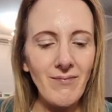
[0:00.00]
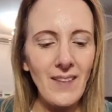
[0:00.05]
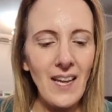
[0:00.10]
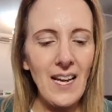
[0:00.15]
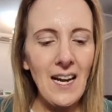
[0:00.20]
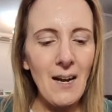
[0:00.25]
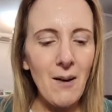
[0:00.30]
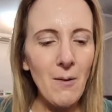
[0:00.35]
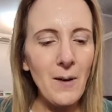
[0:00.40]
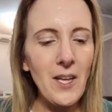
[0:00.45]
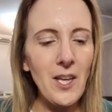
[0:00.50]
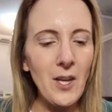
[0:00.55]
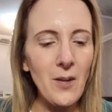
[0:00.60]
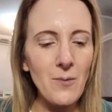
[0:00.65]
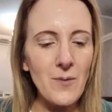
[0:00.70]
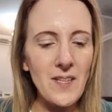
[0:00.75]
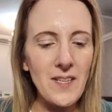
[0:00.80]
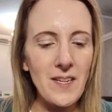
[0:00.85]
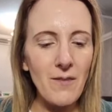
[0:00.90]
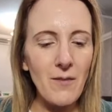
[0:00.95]
How are
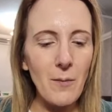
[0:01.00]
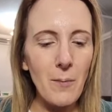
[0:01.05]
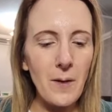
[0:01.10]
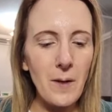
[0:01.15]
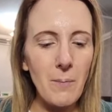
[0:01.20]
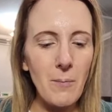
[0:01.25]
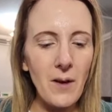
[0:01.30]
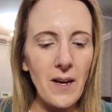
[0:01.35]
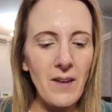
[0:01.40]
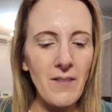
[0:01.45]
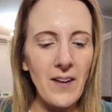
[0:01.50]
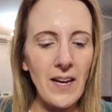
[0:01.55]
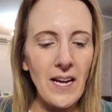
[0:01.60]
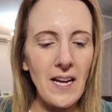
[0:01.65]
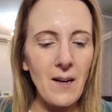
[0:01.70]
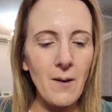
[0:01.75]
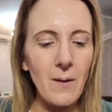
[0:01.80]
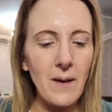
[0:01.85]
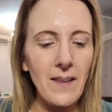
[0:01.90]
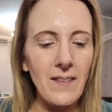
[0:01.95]
you? Did everybody brave it
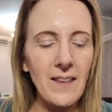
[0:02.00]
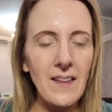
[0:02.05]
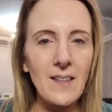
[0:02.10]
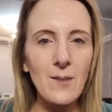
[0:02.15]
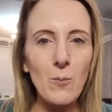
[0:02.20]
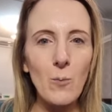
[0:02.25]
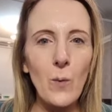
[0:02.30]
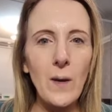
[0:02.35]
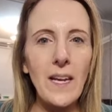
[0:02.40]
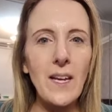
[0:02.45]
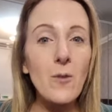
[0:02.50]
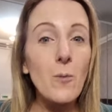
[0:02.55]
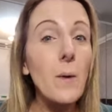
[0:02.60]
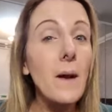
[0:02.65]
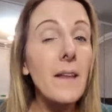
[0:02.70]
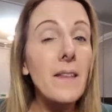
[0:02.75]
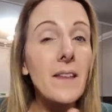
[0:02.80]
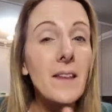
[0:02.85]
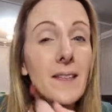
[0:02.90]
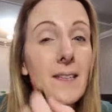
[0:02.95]
out in this weird
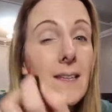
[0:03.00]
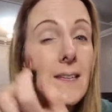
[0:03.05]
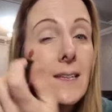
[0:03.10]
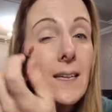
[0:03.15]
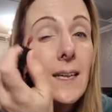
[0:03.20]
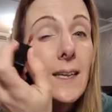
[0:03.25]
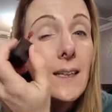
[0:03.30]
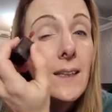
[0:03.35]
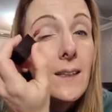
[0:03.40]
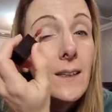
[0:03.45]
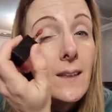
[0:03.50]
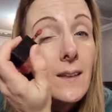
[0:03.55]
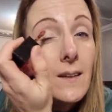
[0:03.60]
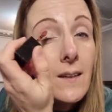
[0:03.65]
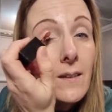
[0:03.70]
weather today?